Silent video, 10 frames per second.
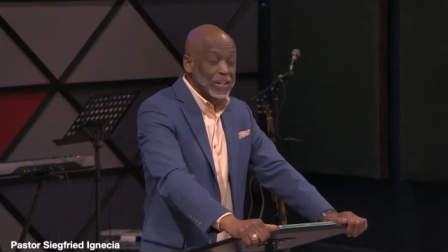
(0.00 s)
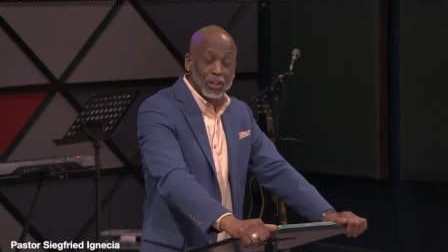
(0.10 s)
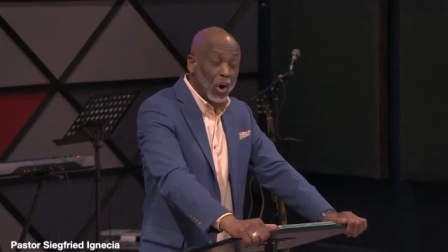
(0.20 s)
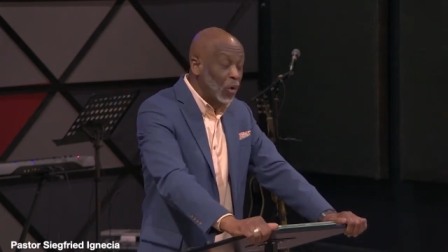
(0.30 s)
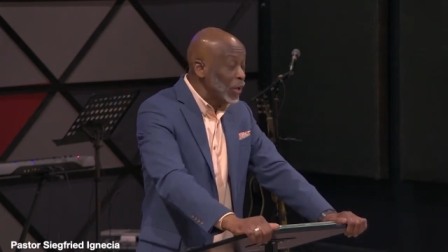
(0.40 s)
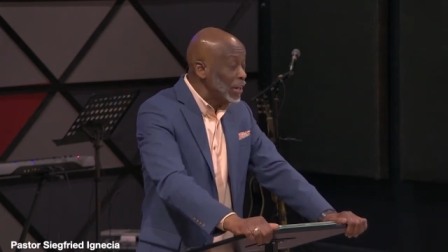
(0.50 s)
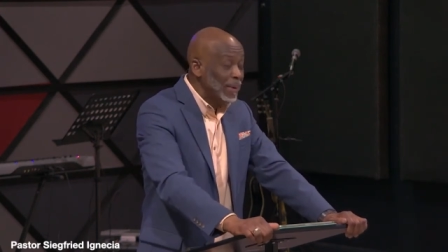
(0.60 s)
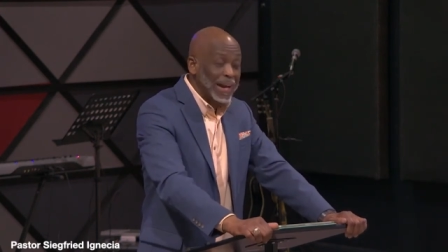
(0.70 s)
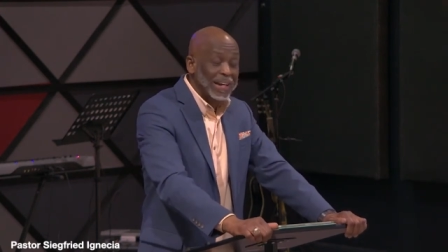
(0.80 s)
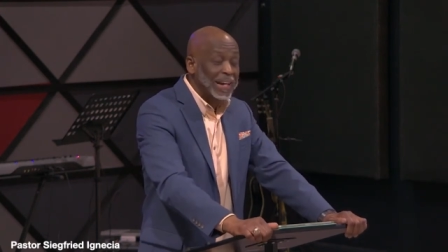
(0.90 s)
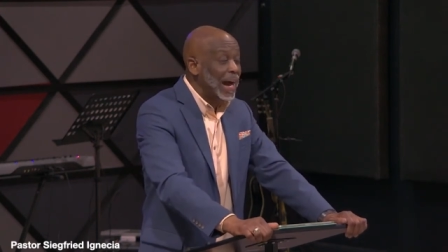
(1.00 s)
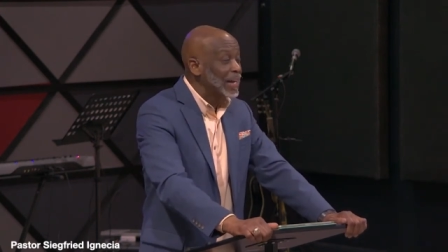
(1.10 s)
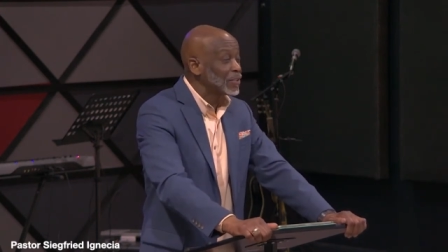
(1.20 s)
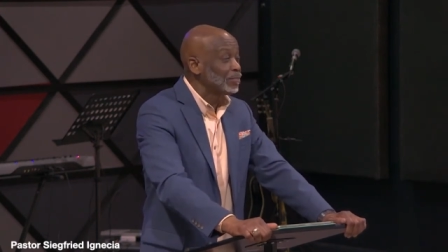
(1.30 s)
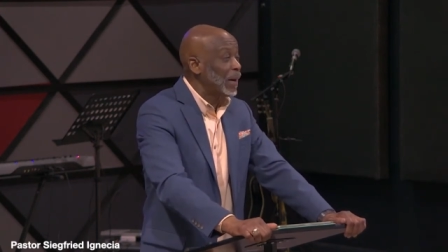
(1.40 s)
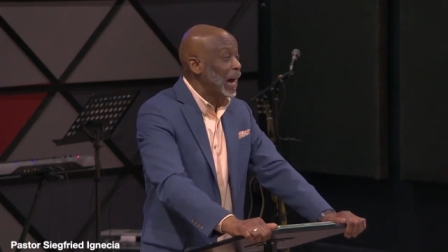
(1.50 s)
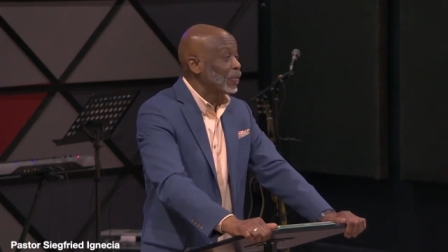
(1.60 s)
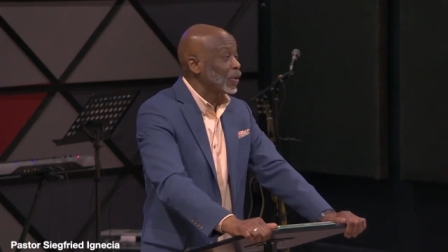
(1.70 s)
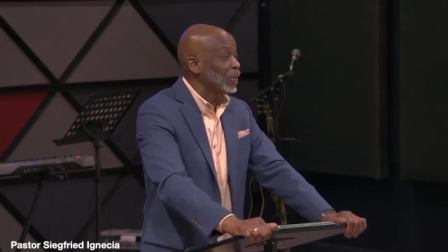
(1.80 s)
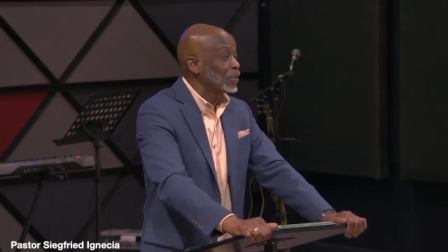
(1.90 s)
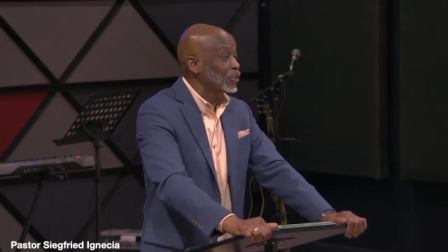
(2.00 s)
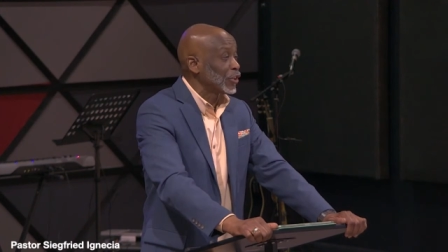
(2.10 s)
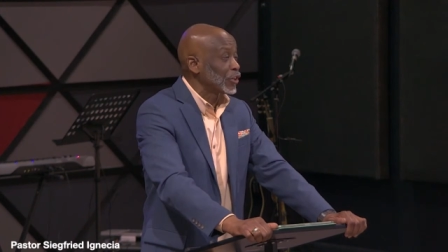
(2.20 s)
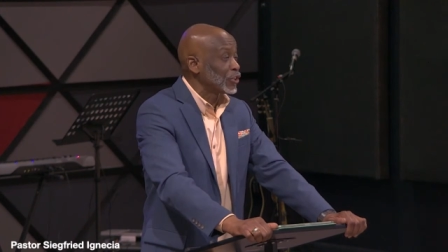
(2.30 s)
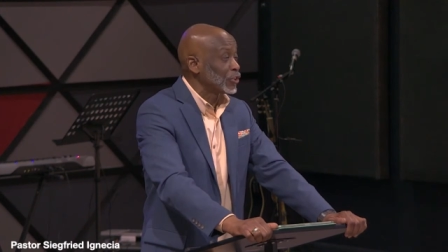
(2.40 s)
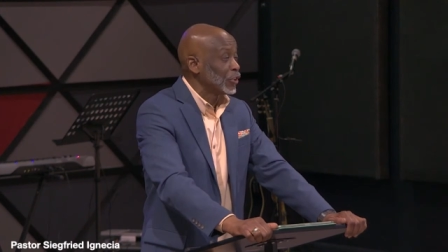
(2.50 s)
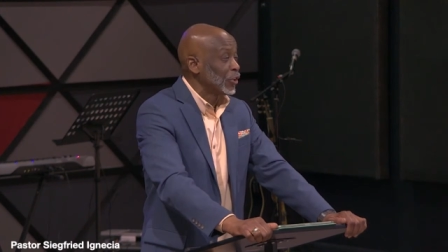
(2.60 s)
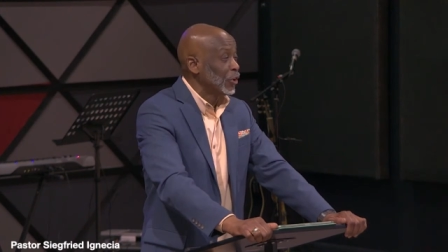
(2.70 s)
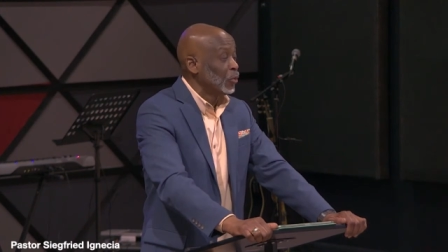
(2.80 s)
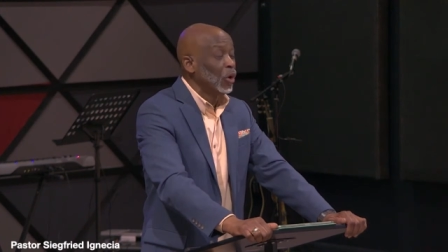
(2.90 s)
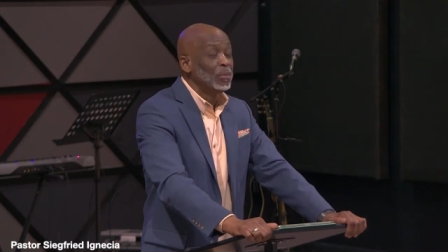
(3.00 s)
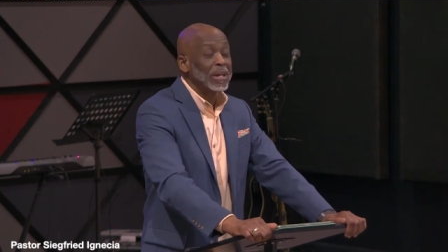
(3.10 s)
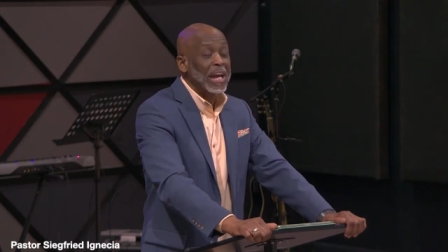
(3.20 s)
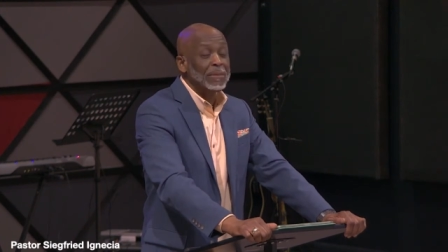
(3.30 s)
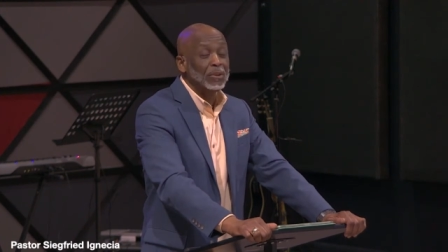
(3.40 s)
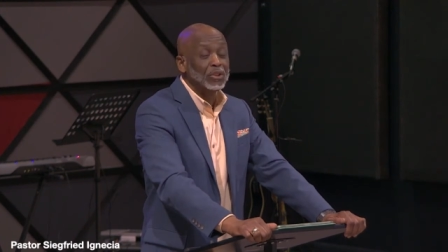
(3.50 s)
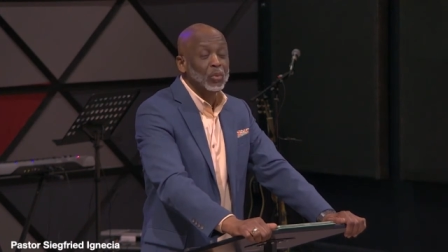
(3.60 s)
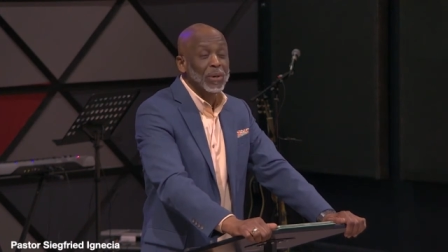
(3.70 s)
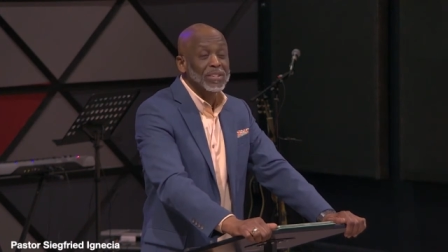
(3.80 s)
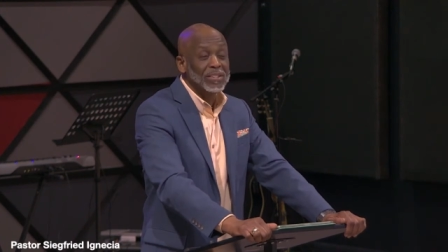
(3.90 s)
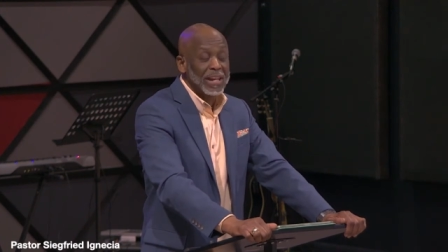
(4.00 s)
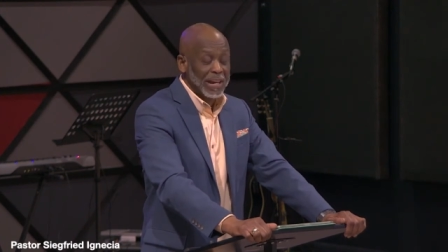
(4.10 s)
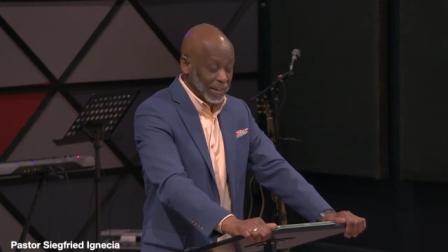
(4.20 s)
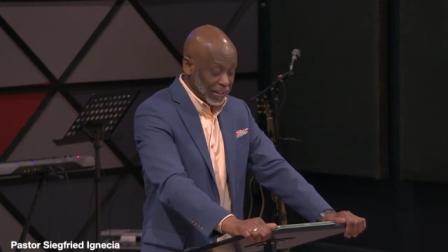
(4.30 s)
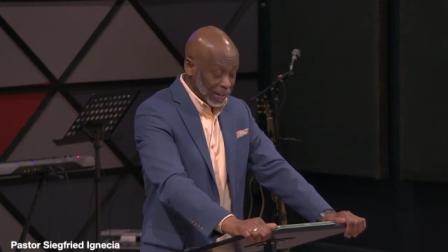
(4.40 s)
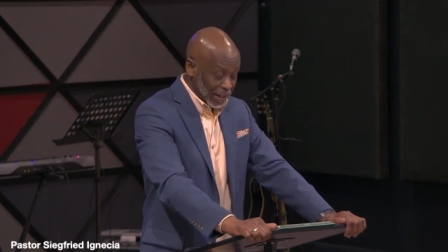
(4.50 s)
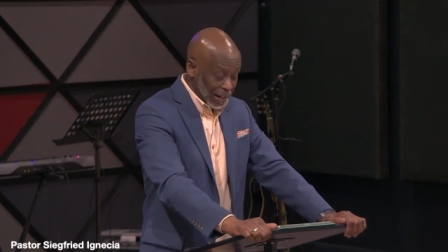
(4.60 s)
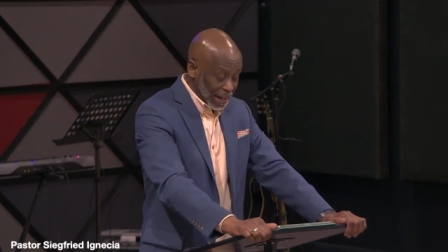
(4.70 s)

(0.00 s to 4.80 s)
It's only by God's power, my church, we'll be able to withstand